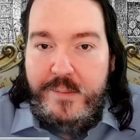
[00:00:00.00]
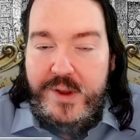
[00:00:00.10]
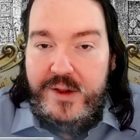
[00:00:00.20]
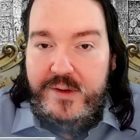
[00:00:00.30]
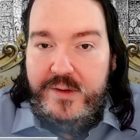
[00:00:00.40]

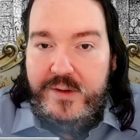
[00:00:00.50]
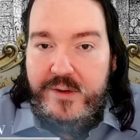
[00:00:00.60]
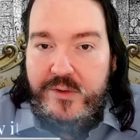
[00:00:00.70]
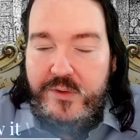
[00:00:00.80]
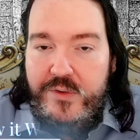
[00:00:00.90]
built
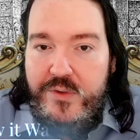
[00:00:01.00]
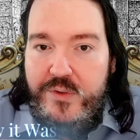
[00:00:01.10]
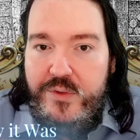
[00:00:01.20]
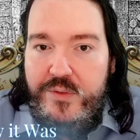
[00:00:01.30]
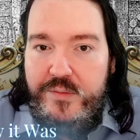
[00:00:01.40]

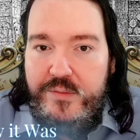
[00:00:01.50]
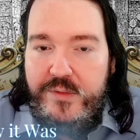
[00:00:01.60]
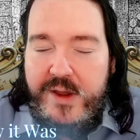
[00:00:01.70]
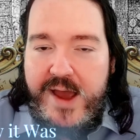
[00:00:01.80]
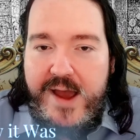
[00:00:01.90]
to
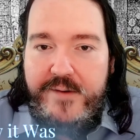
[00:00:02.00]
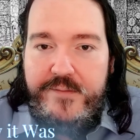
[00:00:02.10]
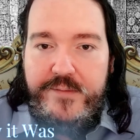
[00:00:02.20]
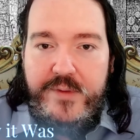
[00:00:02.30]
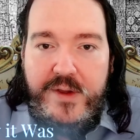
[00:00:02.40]

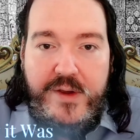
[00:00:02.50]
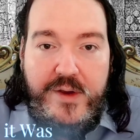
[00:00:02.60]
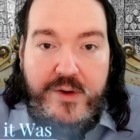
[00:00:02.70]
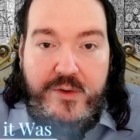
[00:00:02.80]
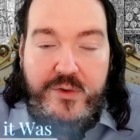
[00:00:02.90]
have
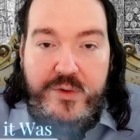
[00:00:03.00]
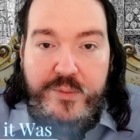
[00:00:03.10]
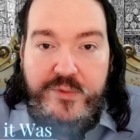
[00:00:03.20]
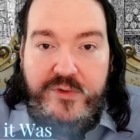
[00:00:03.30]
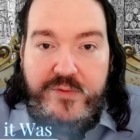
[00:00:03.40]

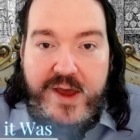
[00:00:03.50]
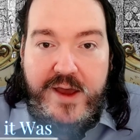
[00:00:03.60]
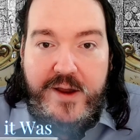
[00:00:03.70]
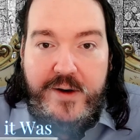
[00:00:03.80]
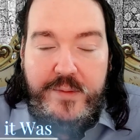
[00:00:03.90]
rooms
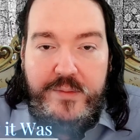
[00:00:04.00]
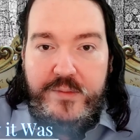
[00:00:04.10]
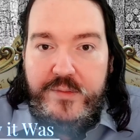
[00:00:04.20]
where